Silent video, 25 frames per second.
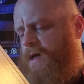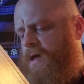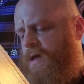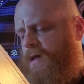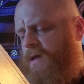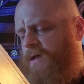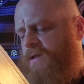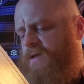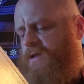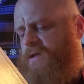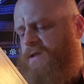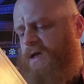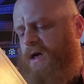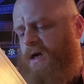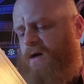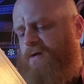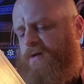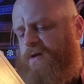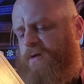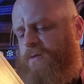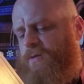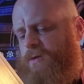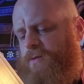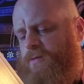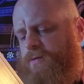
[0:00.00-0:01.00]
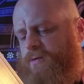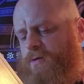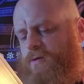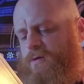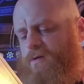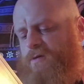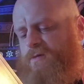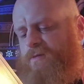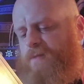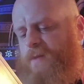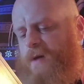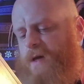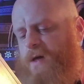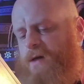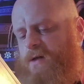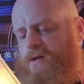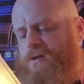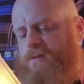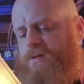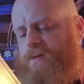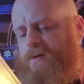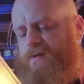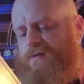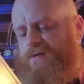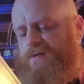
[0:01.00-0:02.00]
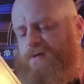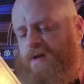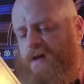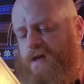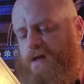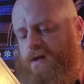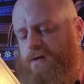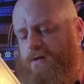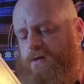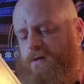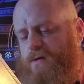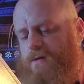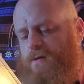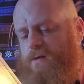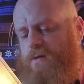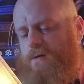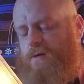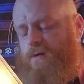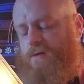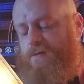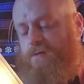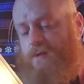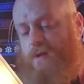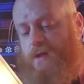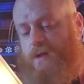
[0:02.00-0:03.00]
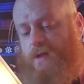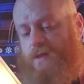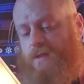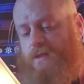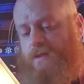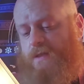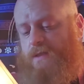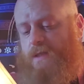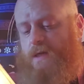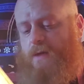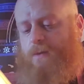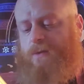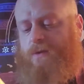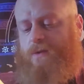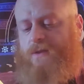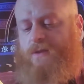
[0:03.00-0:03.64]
Starving would prove my ultimate fate. Of this I was